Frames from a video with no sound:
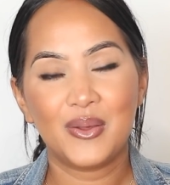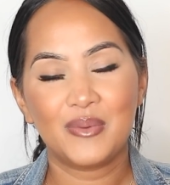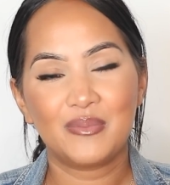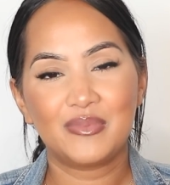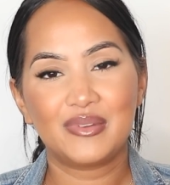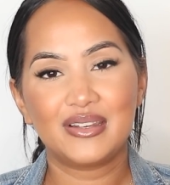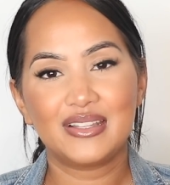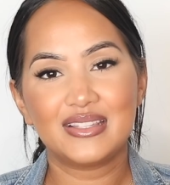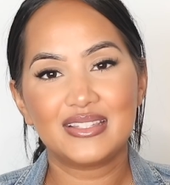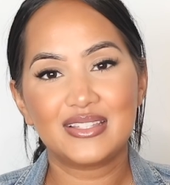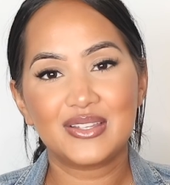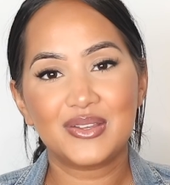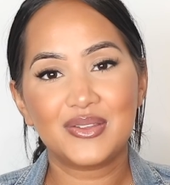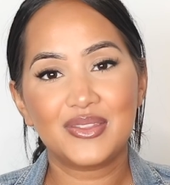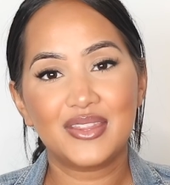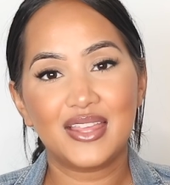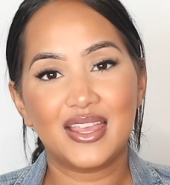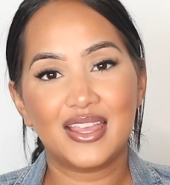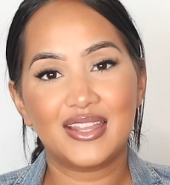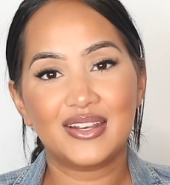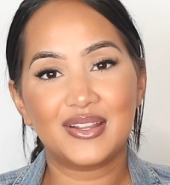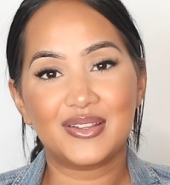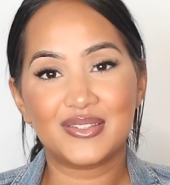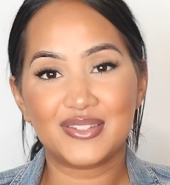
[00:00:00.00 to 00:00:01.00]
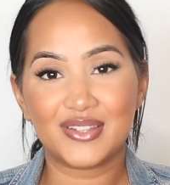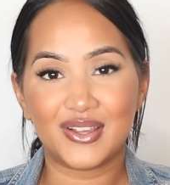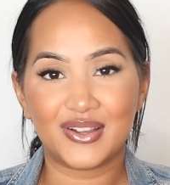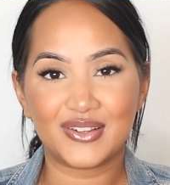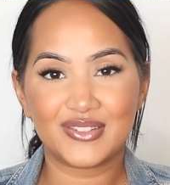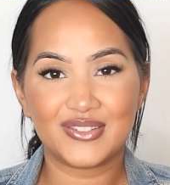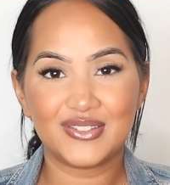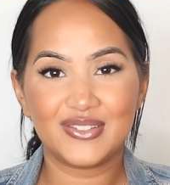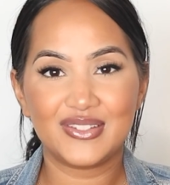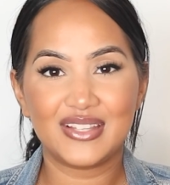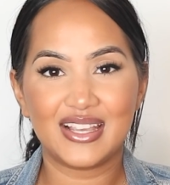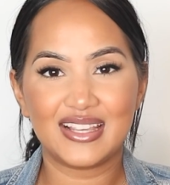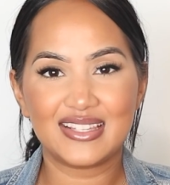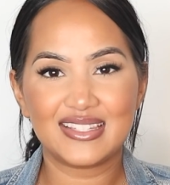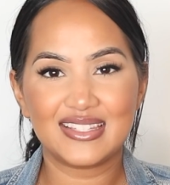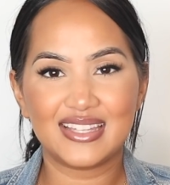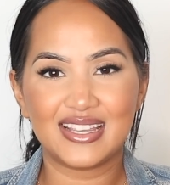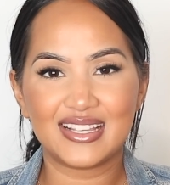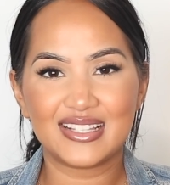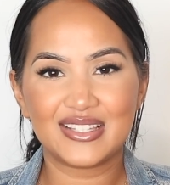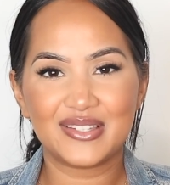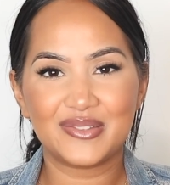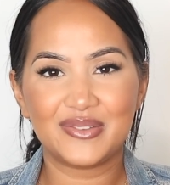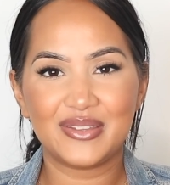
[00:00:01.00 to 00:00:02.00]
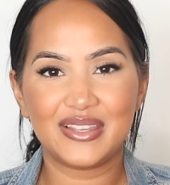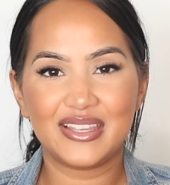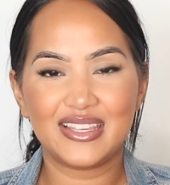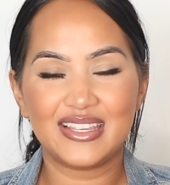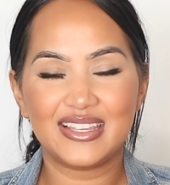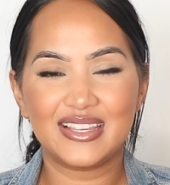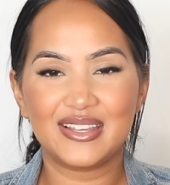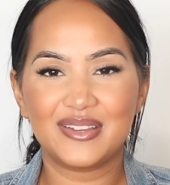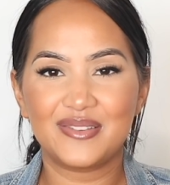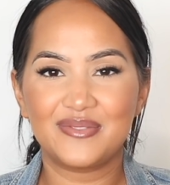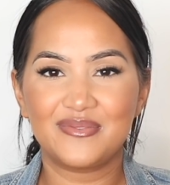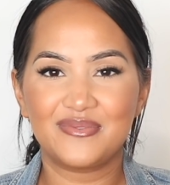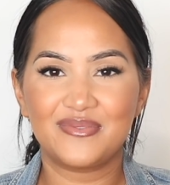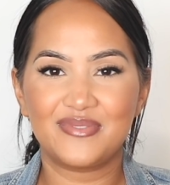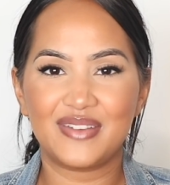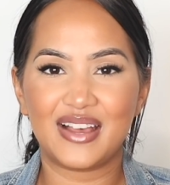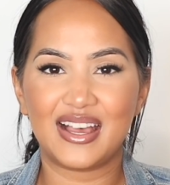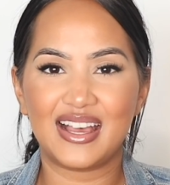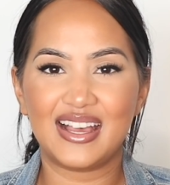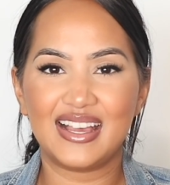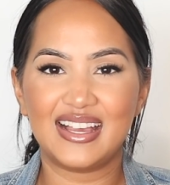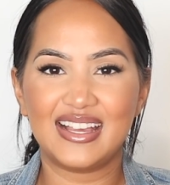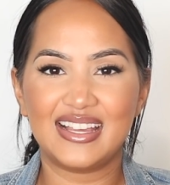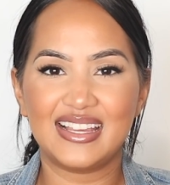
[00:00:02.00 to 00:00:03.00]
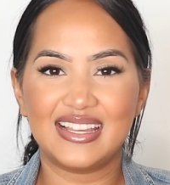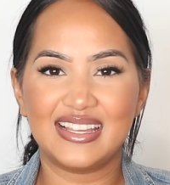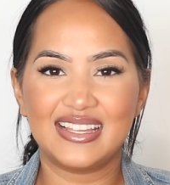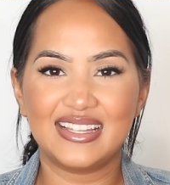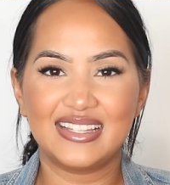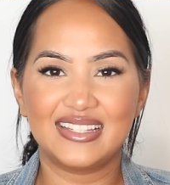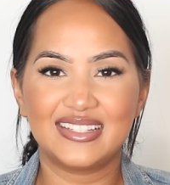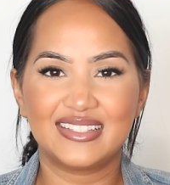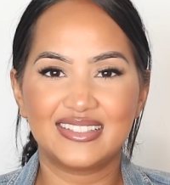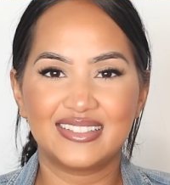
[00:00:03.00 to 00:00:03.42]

But until then, I'll talk to you guys next week. Bye!